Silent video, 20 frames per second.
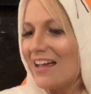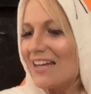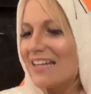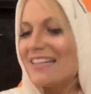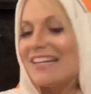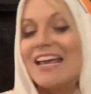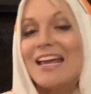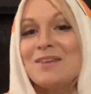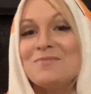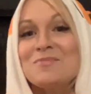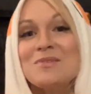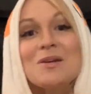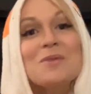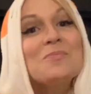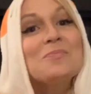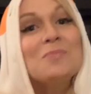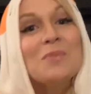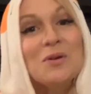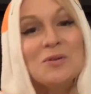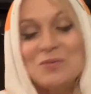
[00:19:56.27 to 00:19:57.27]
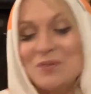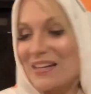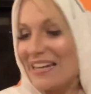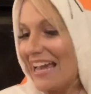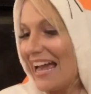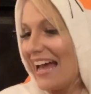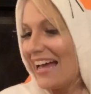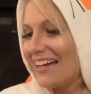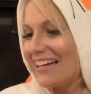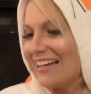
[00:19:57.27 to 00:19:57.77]
named
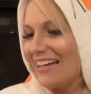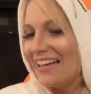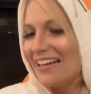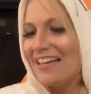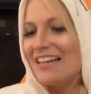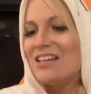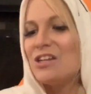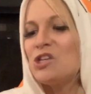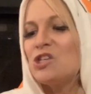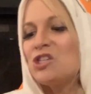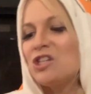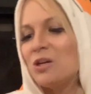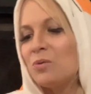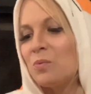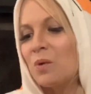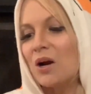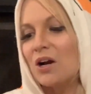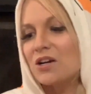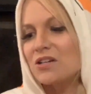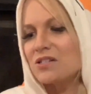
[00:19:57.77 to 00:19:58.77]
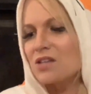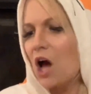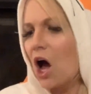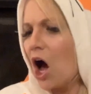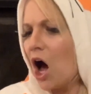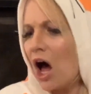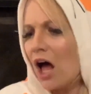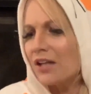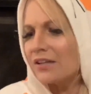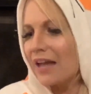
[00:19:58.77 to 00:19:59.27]
Maria. She works
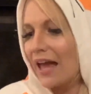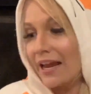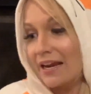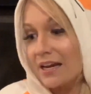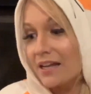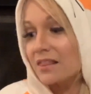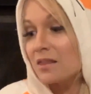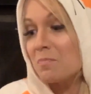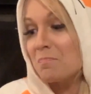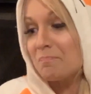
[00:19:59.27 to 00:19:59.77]
all night at the